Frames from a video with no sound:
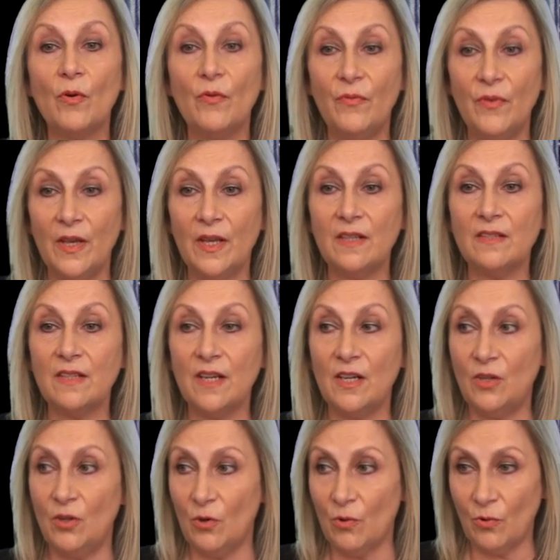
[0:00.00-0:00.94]
Reveres
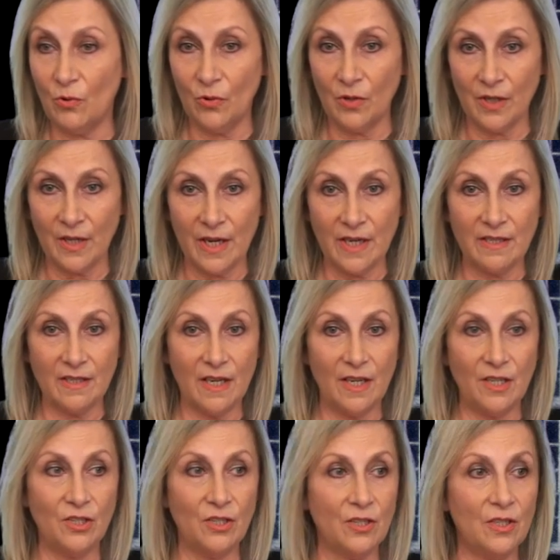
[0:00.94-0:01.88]
in your
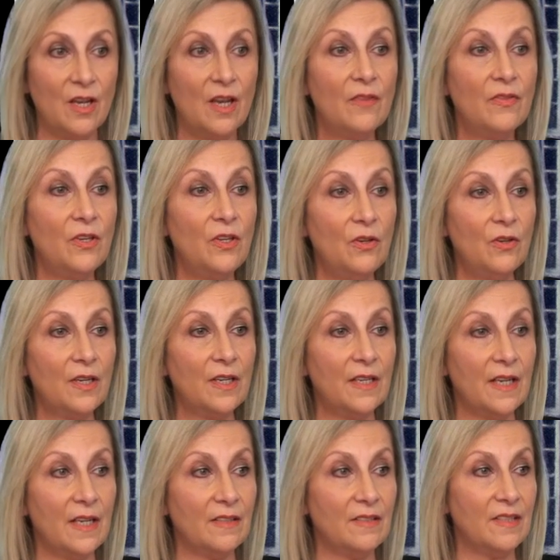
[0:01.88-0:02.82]
organisation that you
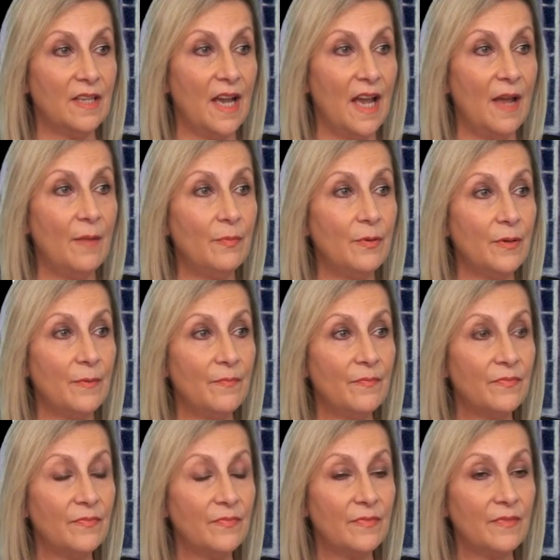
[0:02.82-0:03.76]
can untap
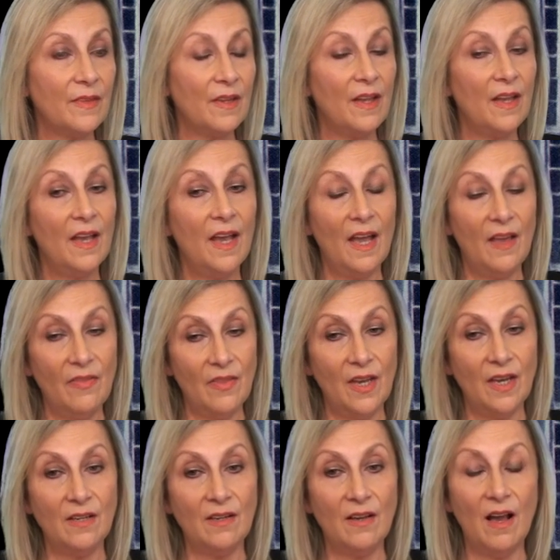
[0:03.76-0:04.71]
and
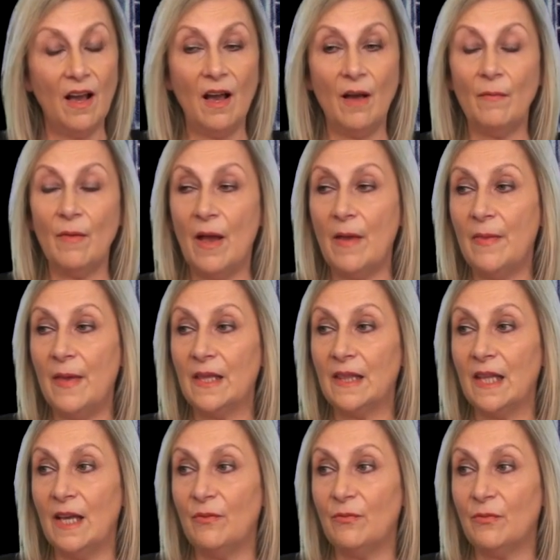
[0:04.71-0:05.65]
then
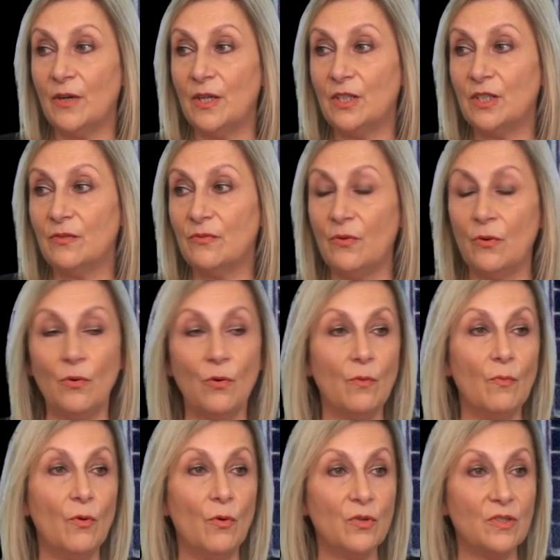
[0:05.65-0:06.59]
leverage
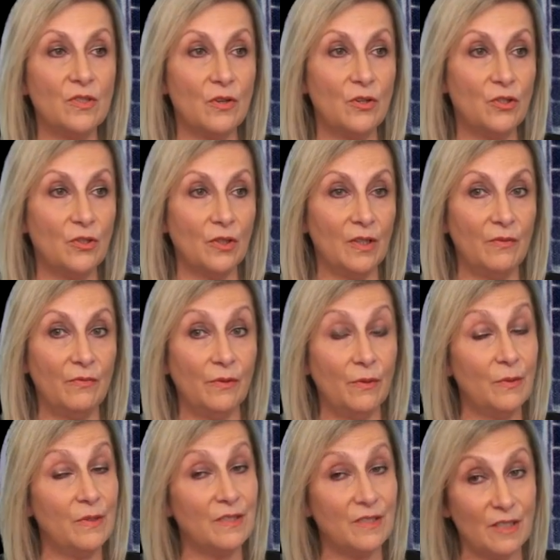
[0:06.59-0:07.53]
for more social
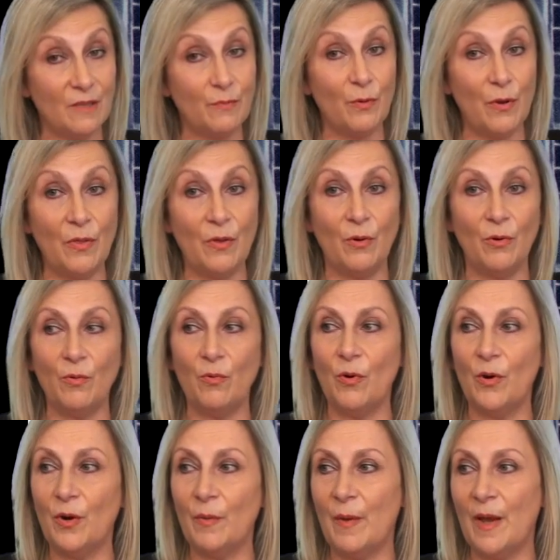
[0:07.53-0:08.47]
influence to spread the good
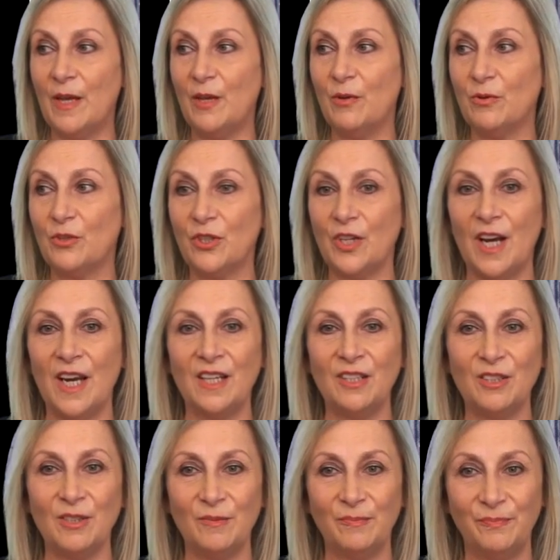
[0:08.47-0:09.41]
word about your
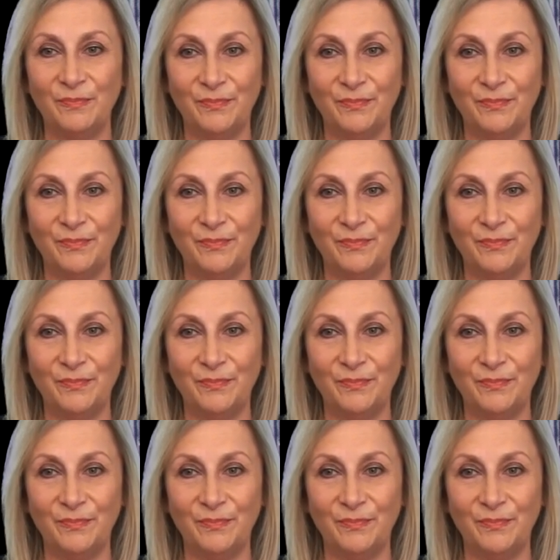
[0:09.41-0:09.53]
change?